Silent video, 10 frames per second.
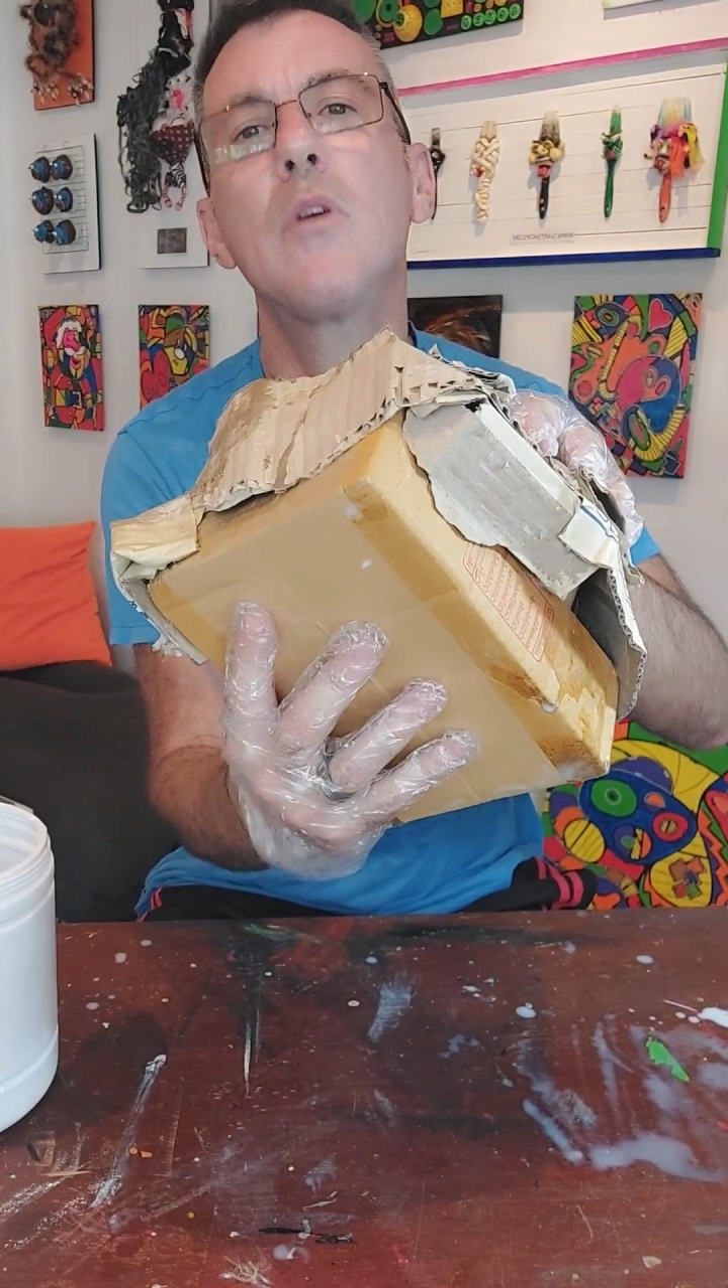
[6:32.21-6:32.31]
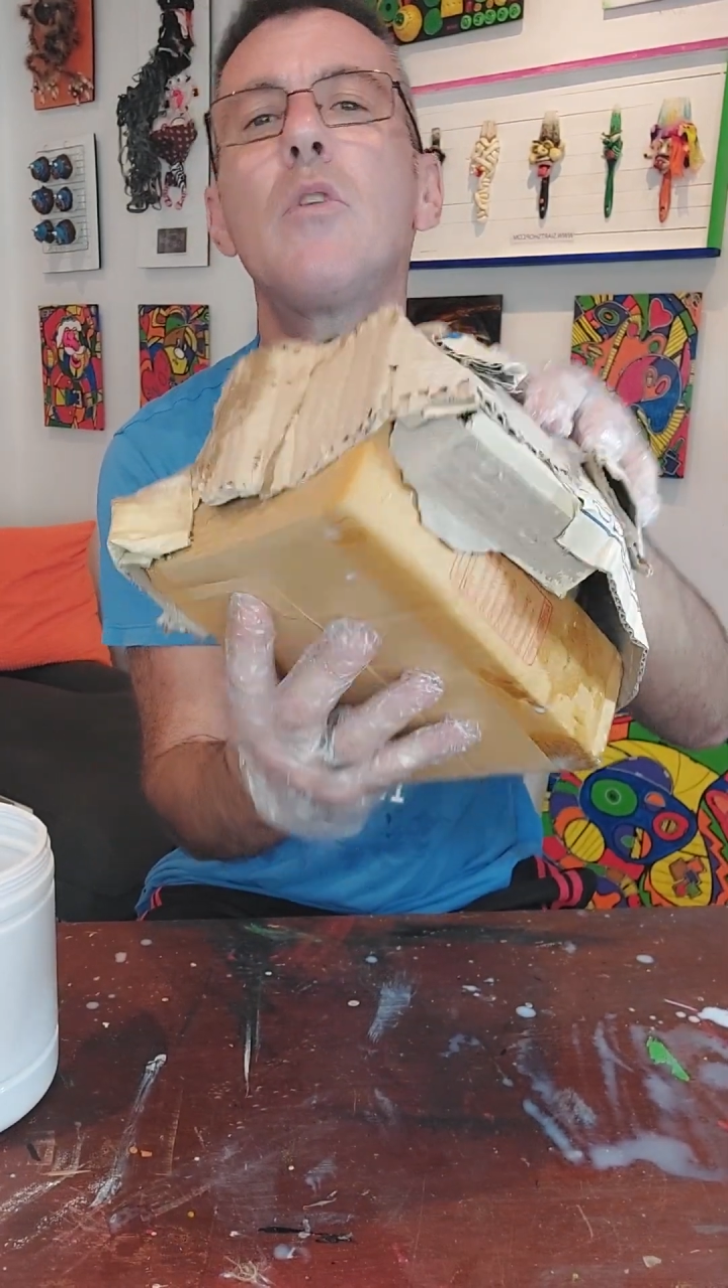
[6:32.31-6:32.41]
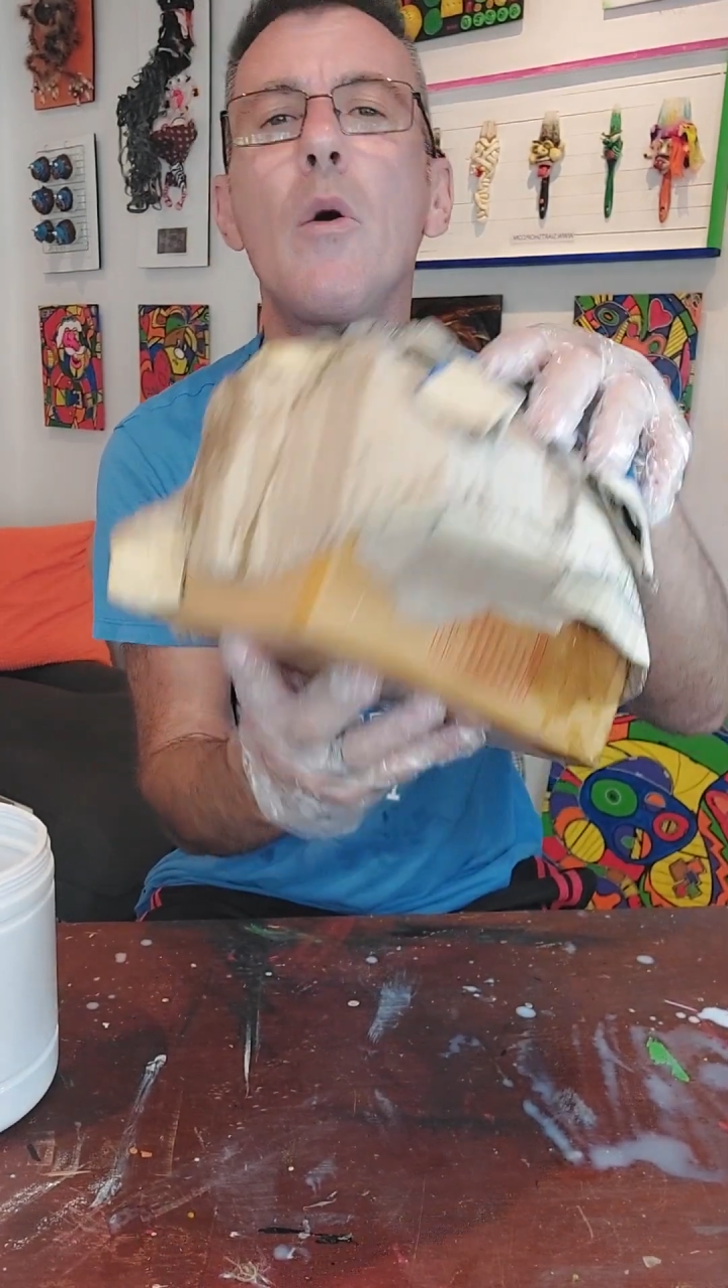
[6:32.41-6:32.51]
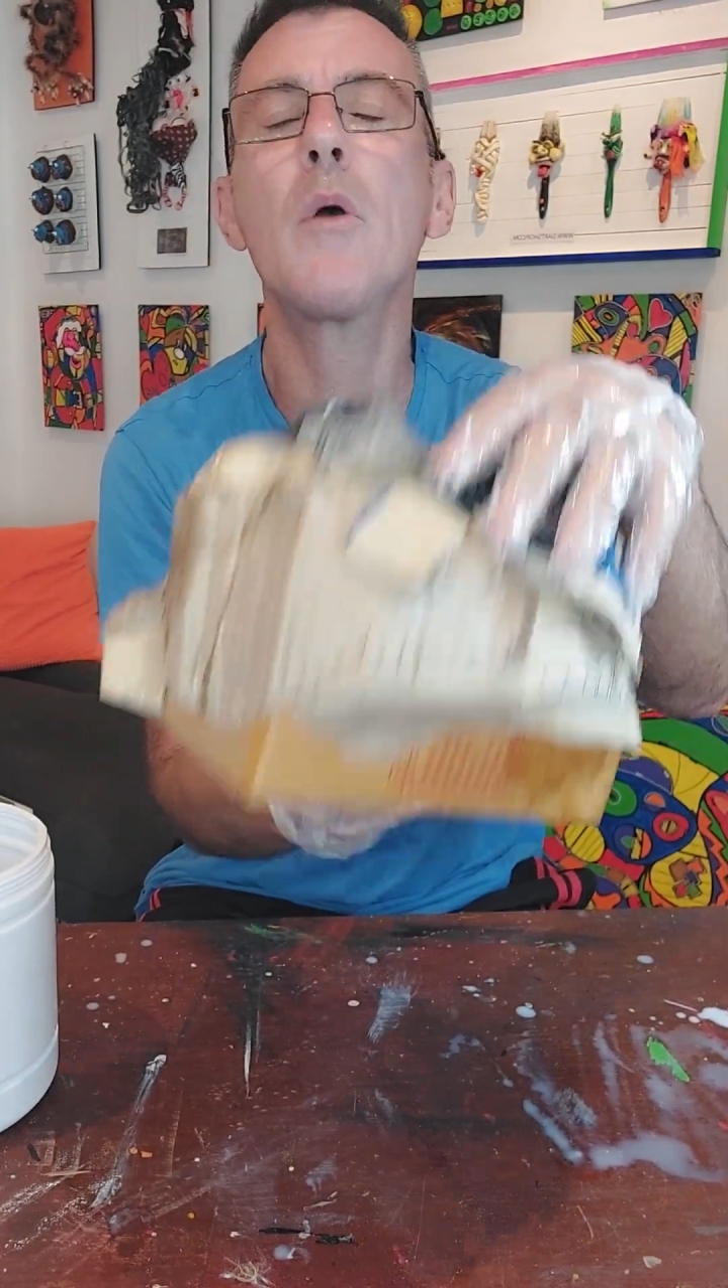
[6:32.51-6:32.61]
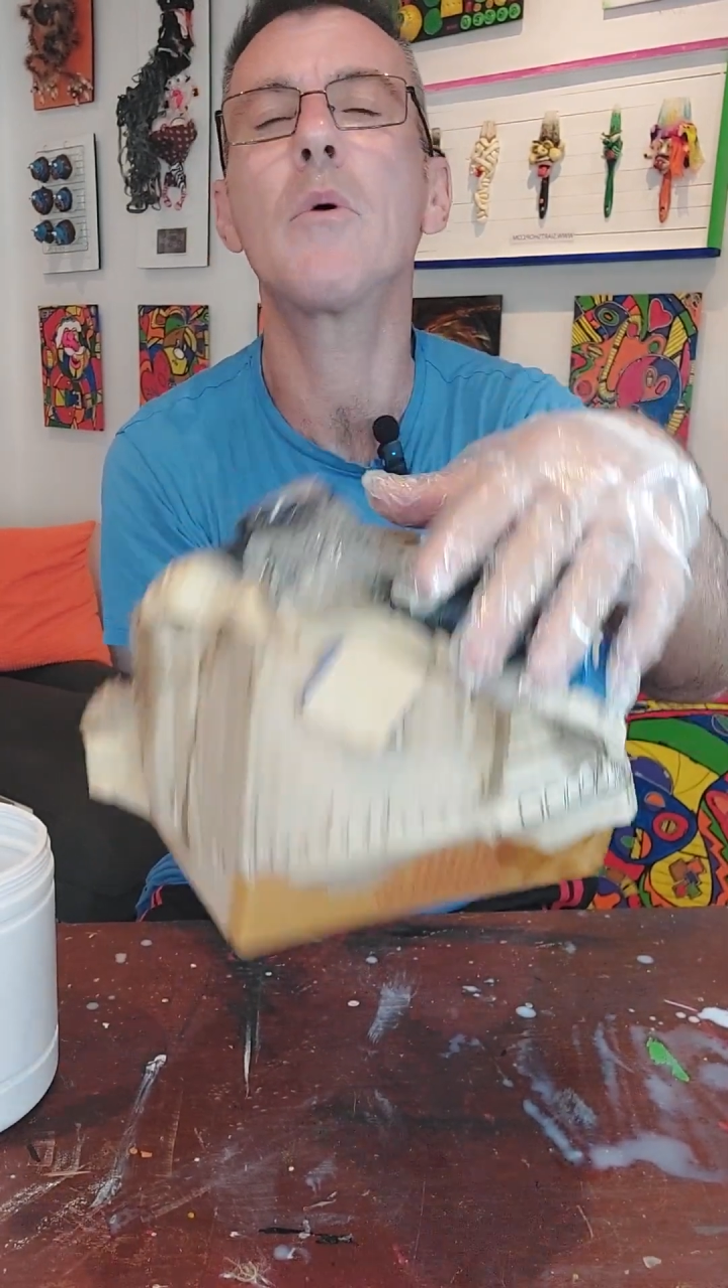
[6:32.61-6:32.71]
Oh
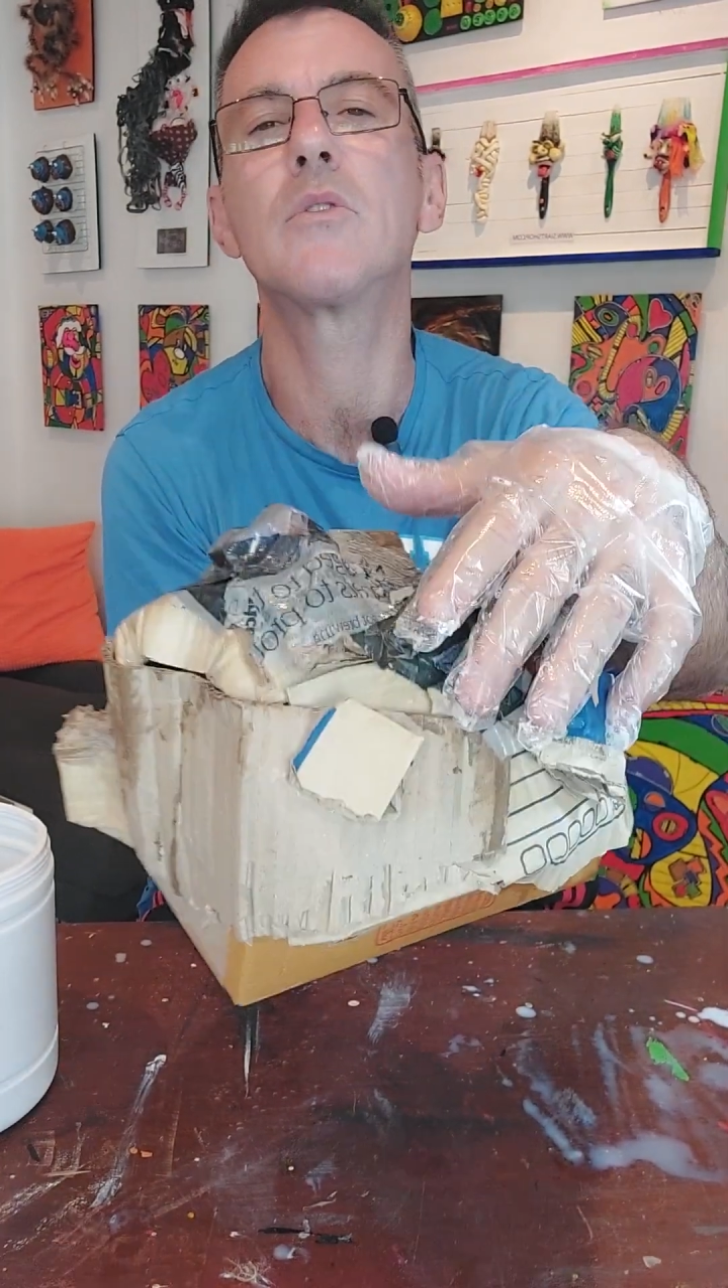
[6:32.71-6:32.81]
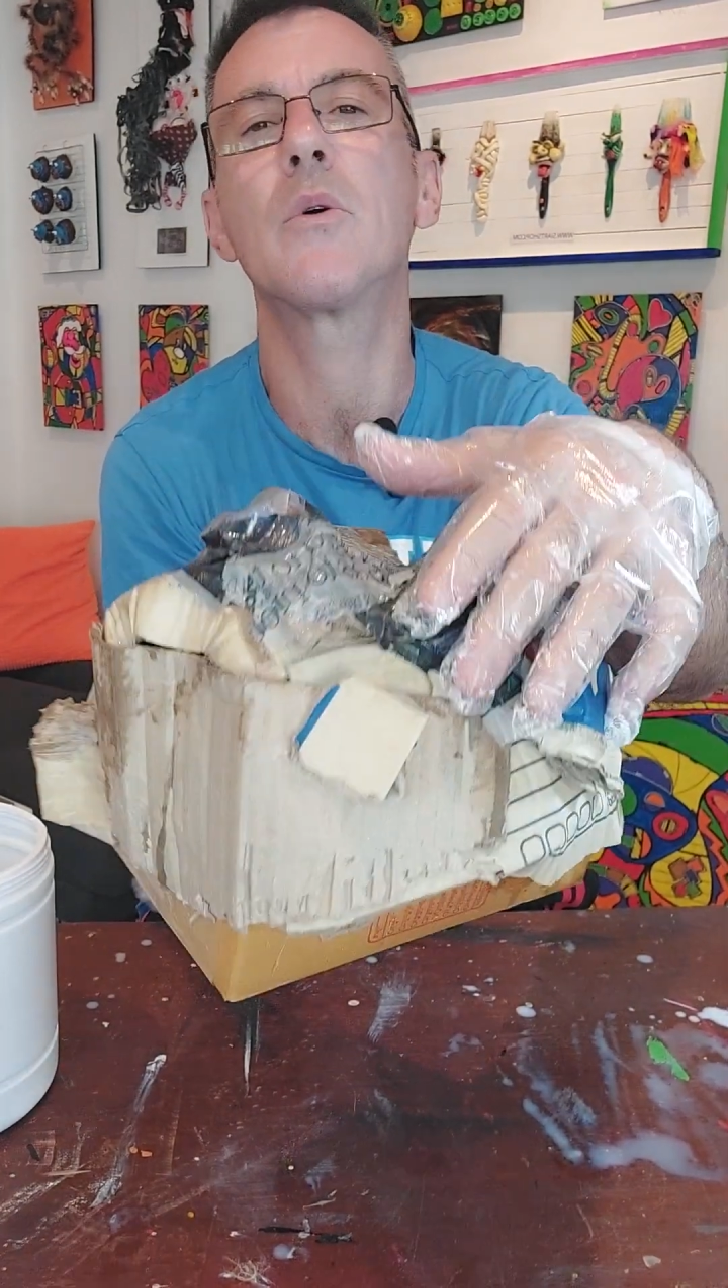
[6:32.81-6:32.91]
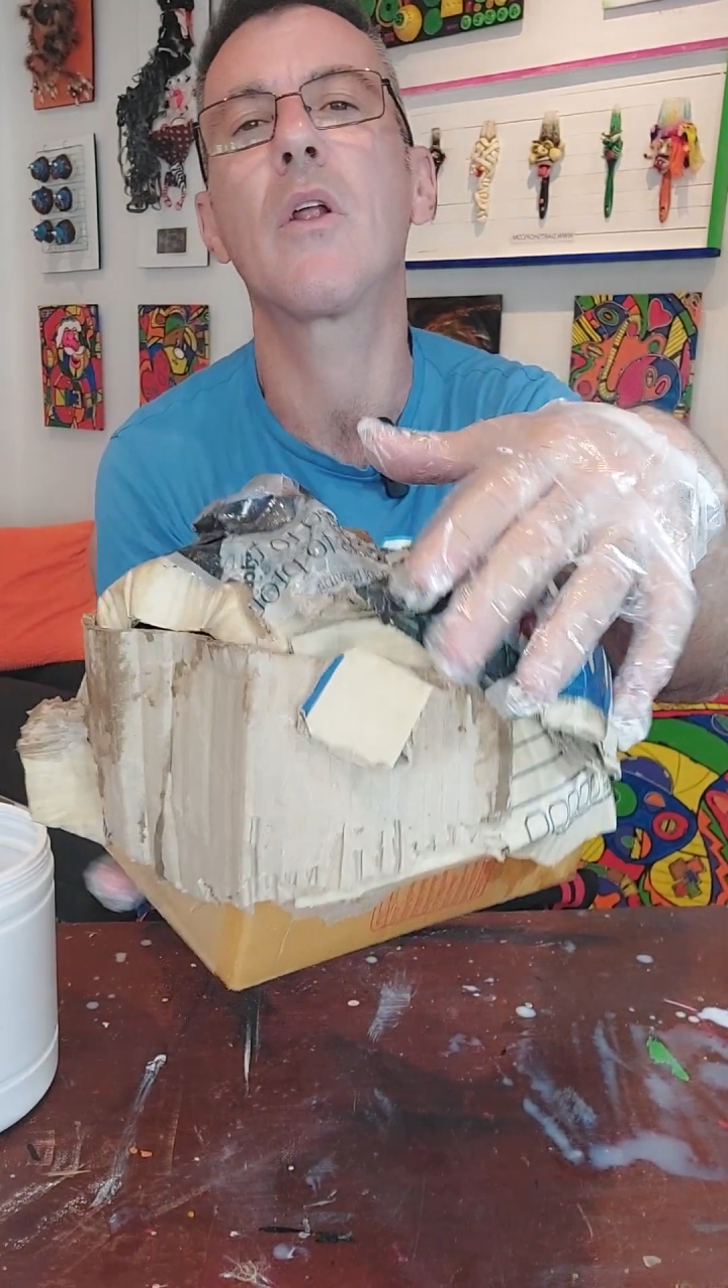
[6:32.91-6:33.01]
no, I will do